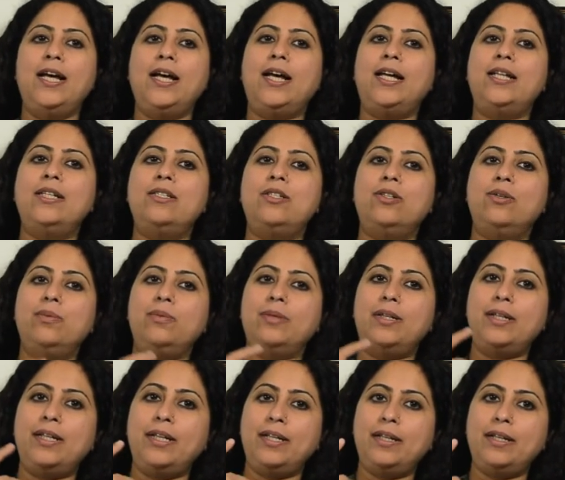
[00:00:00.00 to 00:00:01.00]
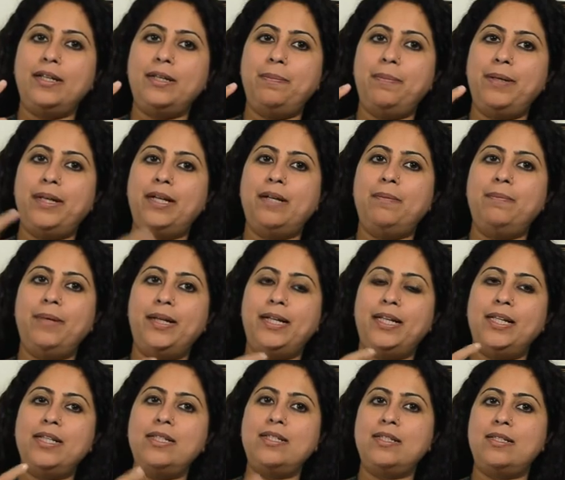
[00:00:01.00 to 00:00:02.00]
And so it
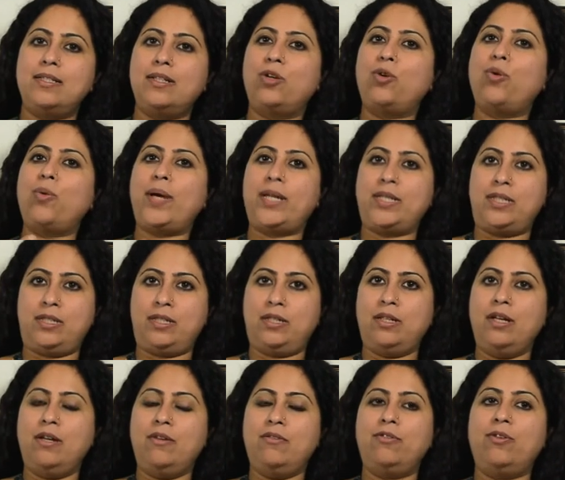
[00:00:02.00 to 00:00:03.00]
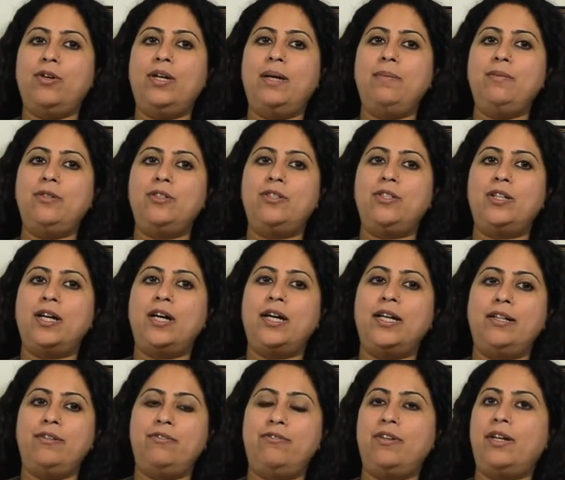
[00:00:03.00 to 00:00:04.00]
begins as a quest for him to try
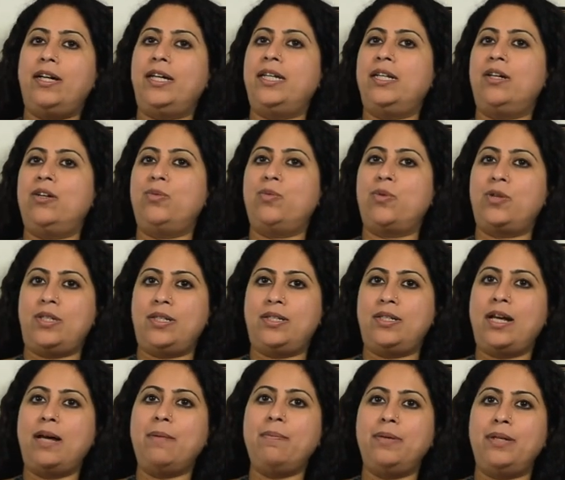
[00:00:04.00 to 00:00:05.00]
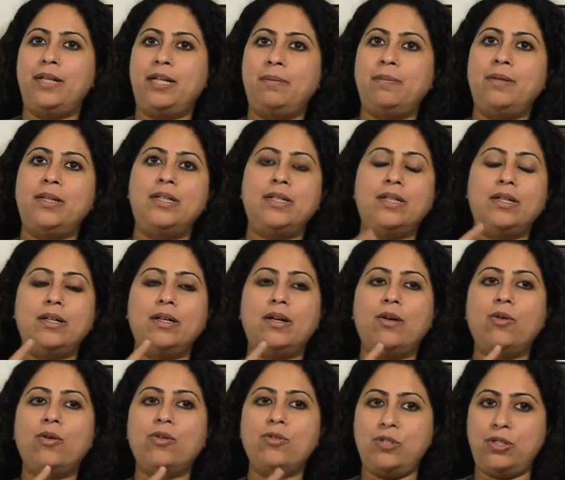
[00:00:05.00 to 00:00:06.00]
and find out what is happening. But
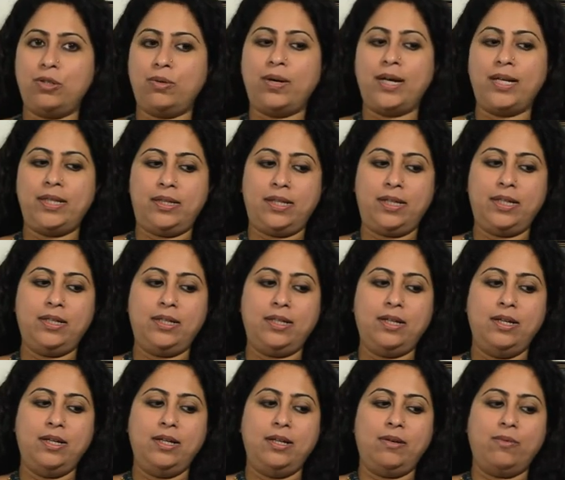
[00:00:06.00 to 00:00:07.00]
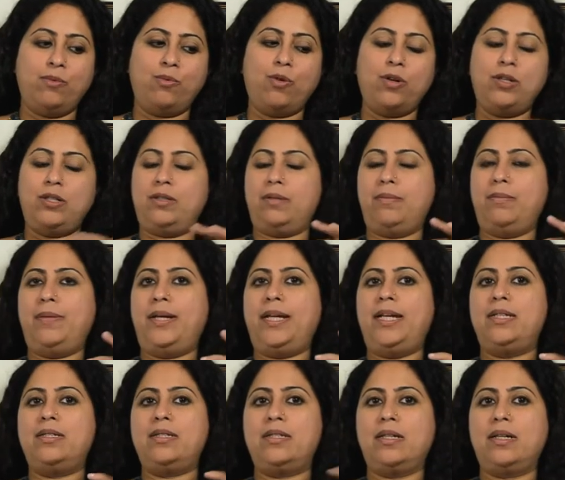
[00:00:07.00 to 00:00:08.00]
also, I think what
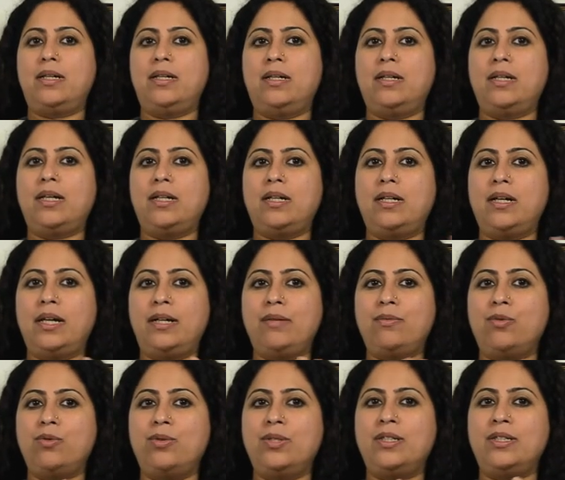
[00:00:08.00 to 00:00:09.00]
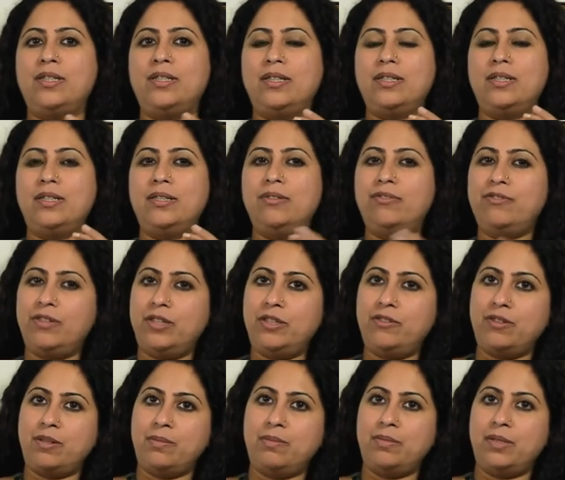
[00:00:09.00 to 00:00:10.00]
makes Cut-Like Wound different
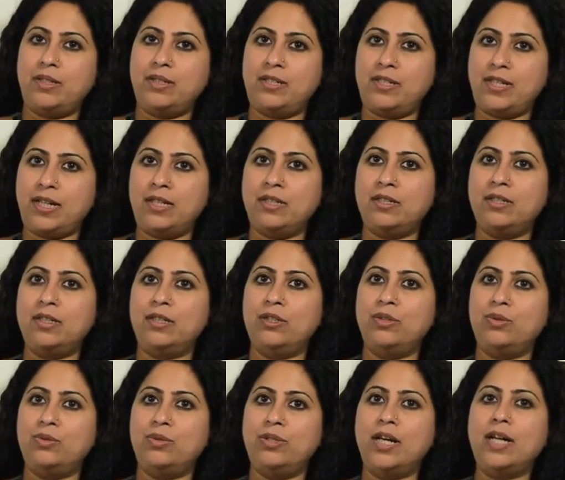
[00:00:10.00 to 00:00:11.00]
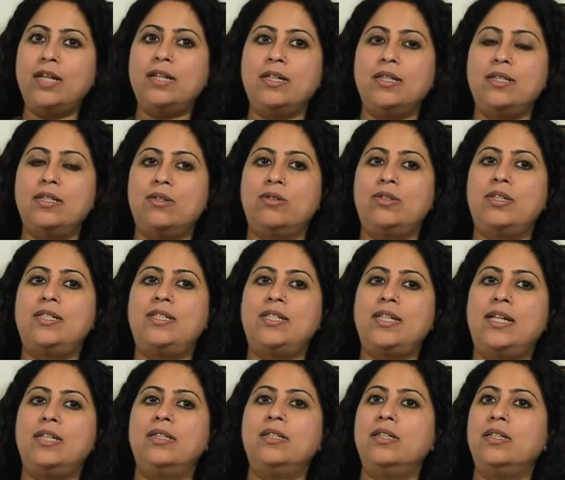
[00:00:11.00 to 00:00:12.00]
from the standard whodunits or the
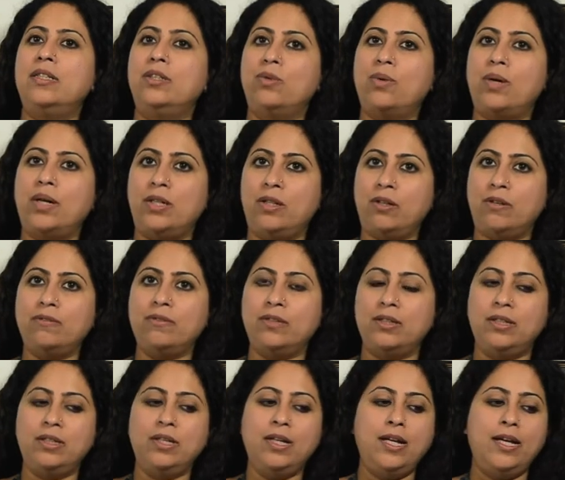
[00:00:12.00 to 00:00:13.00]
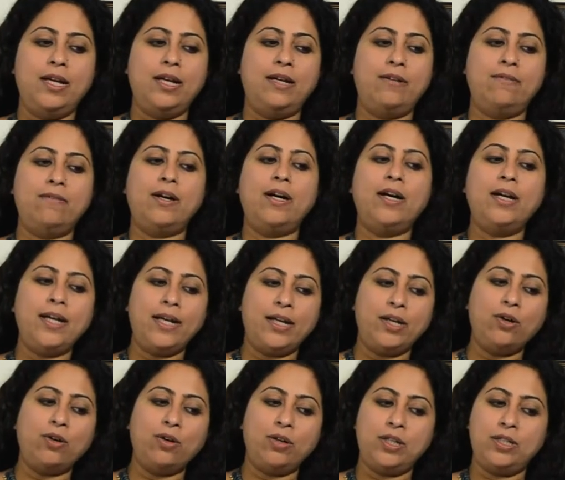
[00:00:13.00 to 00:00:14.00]
standard noir novel, and why I
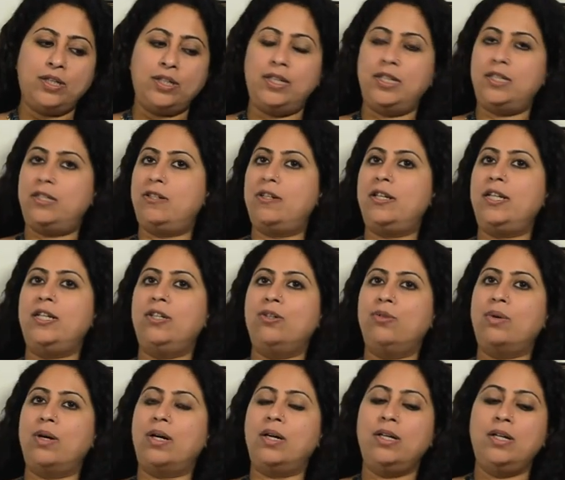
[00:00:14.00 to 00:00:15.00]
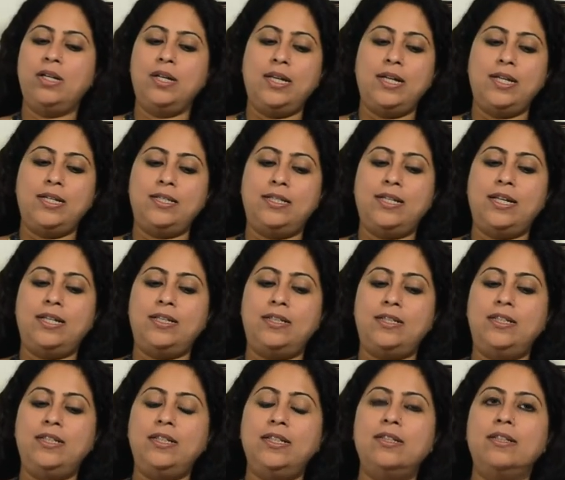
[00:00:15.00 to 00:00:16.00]
call it a literary noir, is that
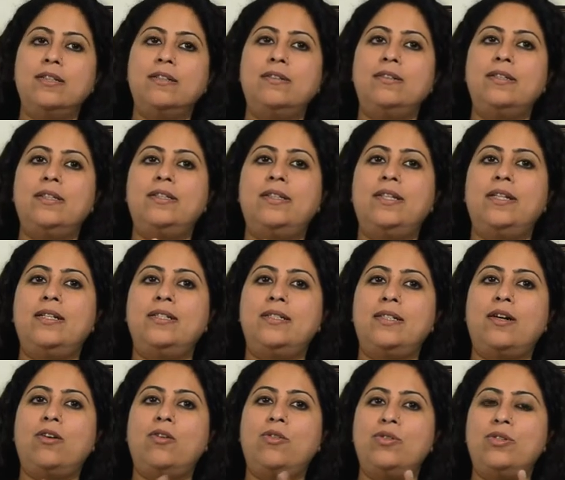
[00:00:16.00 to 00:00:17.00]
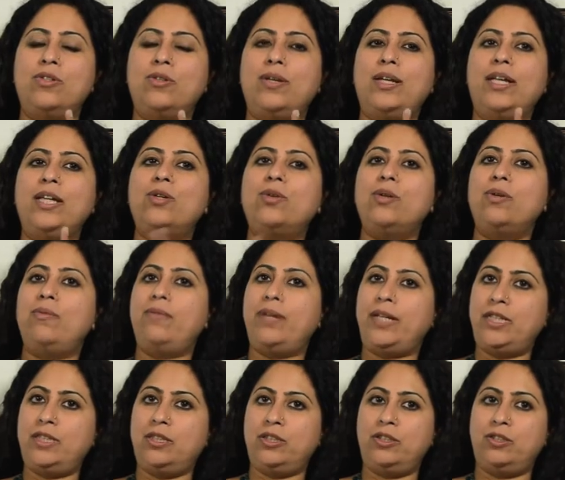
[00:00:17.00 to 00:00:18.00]
here there is also equal
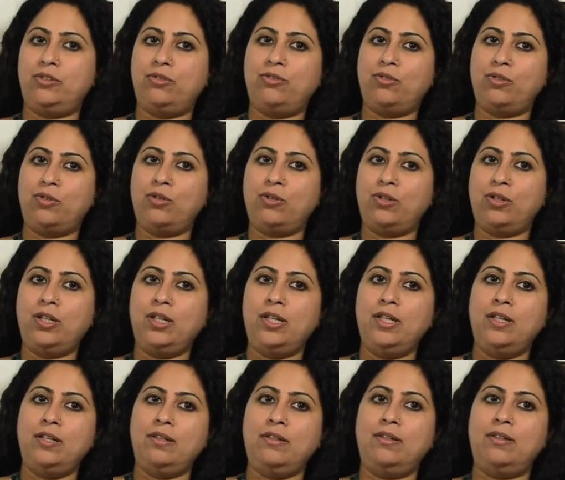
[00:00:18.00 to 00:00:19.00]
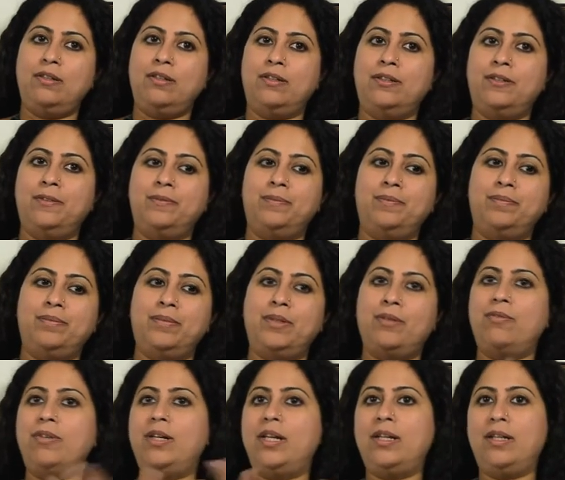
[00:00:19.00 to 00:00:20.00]
weightage for the
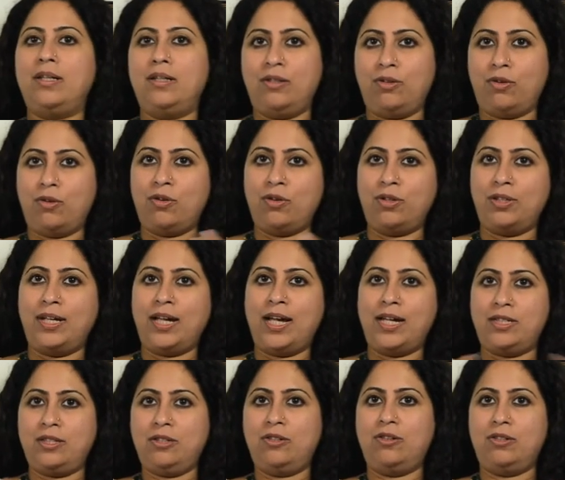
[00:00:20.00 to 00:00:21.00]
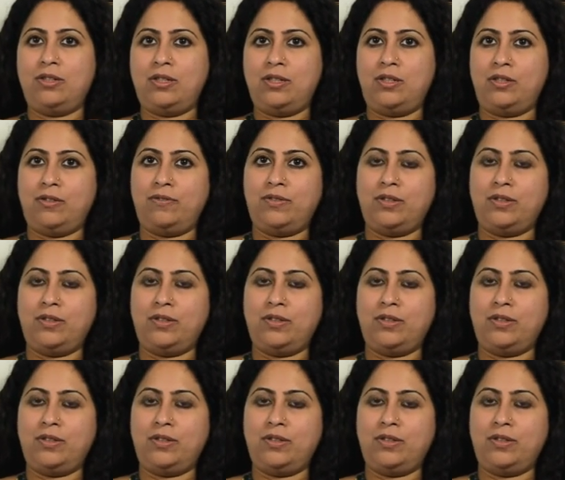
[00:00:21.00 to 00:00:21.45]
villain or the antagonist of